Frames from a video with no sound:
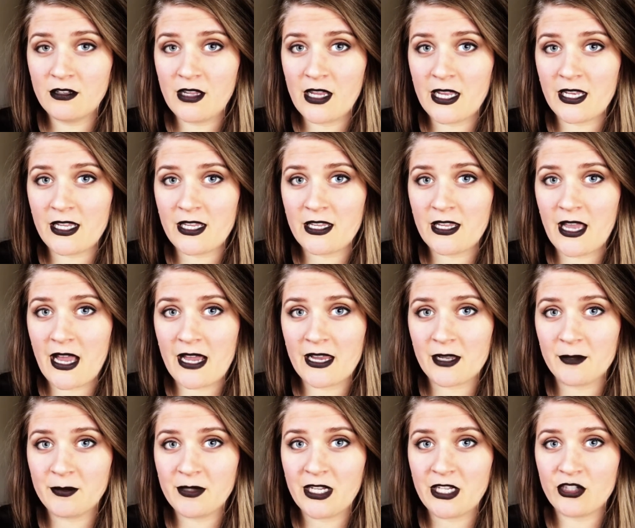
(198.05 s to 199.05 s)
any
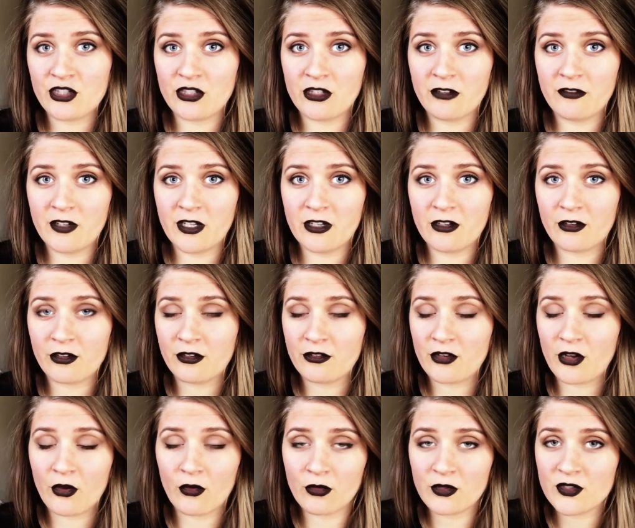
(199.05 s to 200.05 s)
adaptation of it or
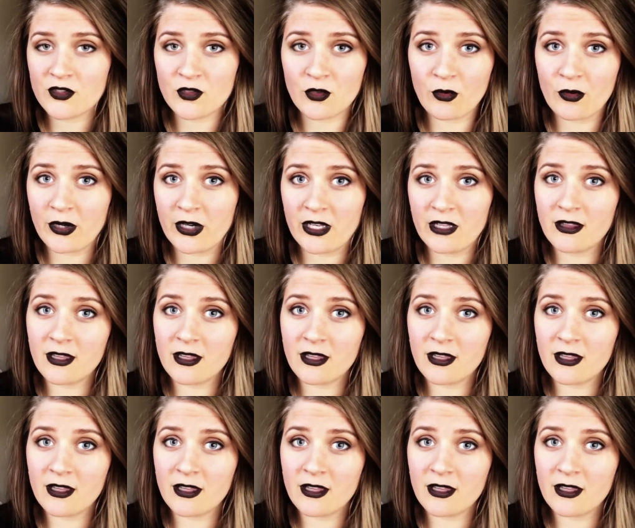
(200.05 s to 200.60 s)
know the story,